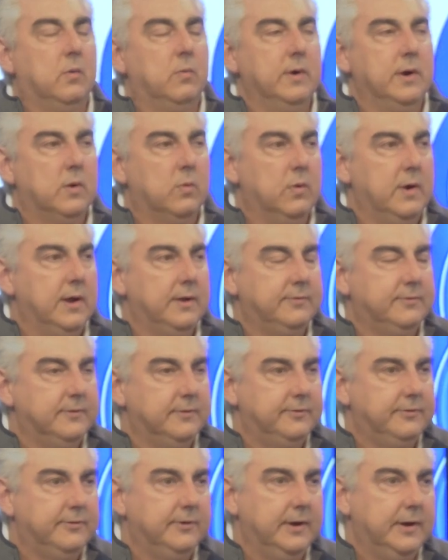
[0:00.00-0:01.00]
Winter West
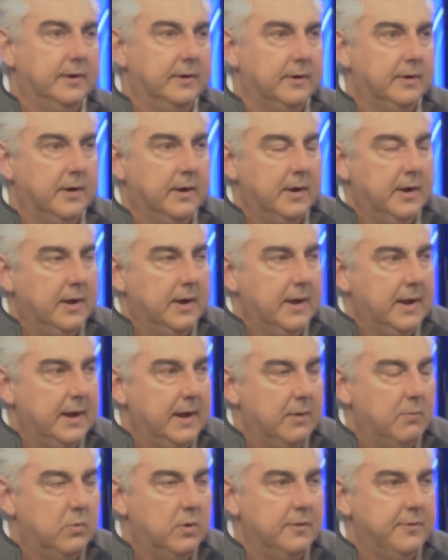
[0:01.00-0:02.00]
this year,
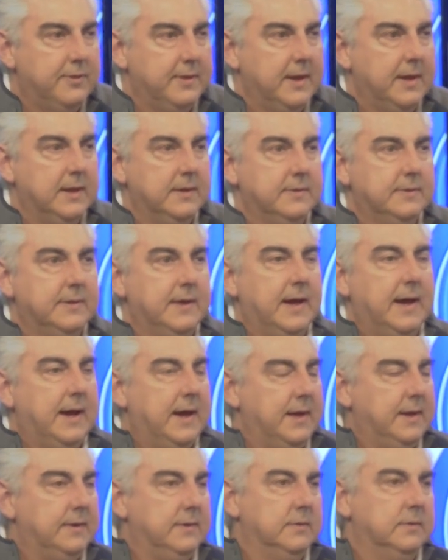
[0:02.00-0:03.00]
and one thing
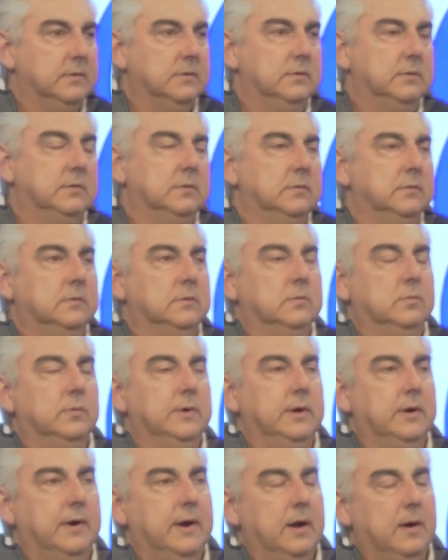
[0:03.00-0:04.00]
that uh,
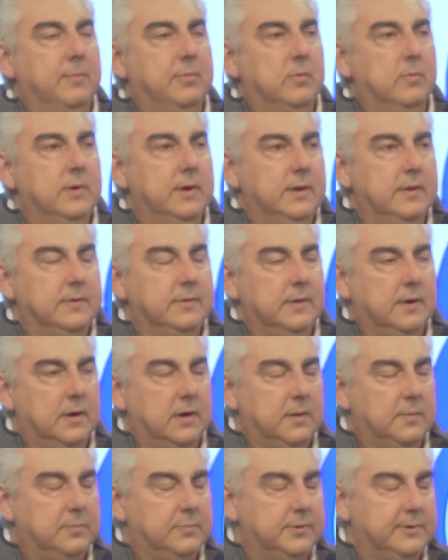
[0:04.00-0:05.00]
we are helping with
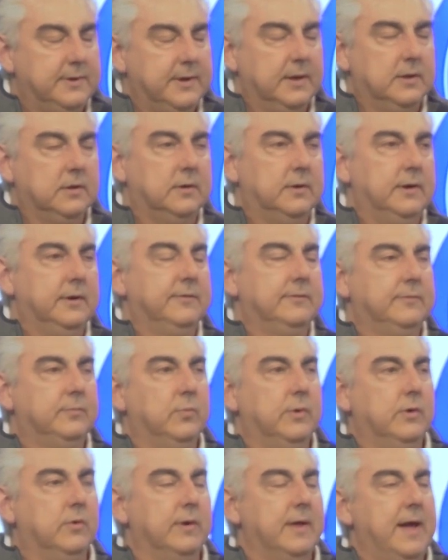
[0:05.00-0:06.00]
uh, particular is
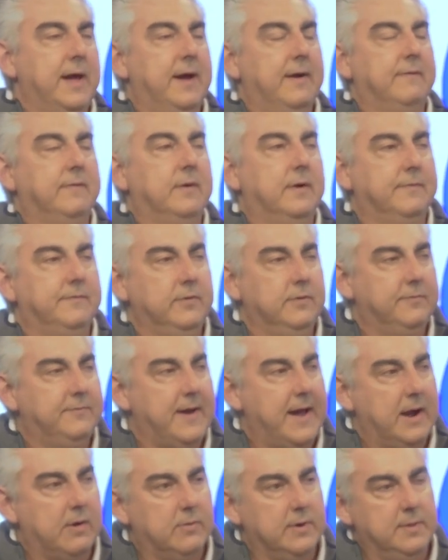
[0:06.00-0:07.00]
we're going to have a few
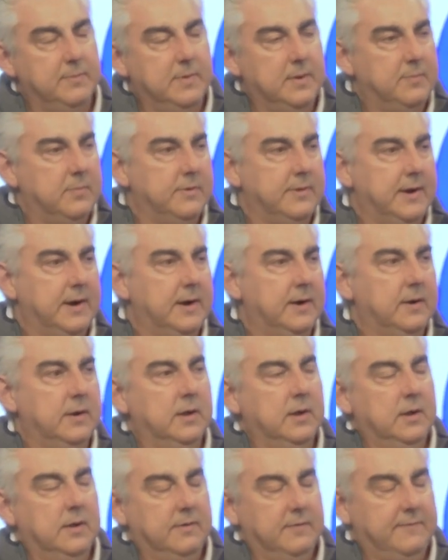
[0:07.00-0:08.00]
faculty member there,
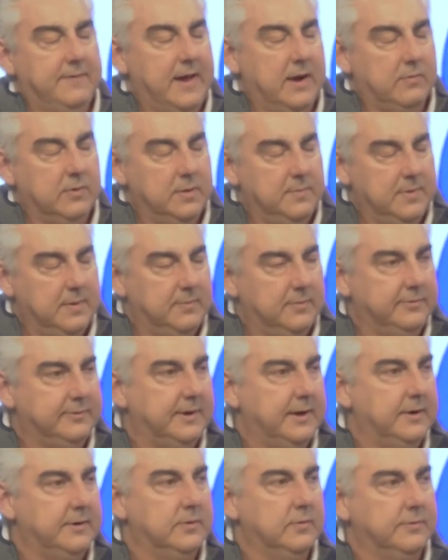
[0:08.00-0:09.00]
faculty members
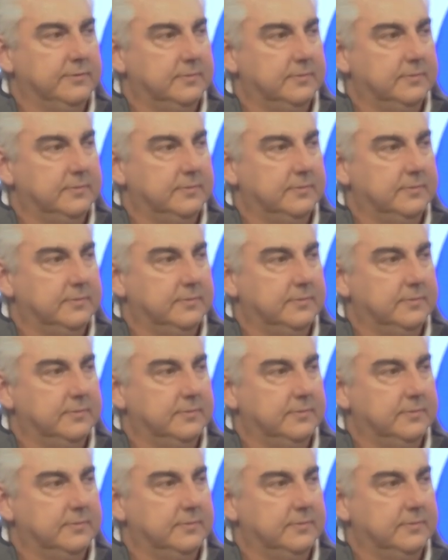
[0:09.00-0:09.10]
there doing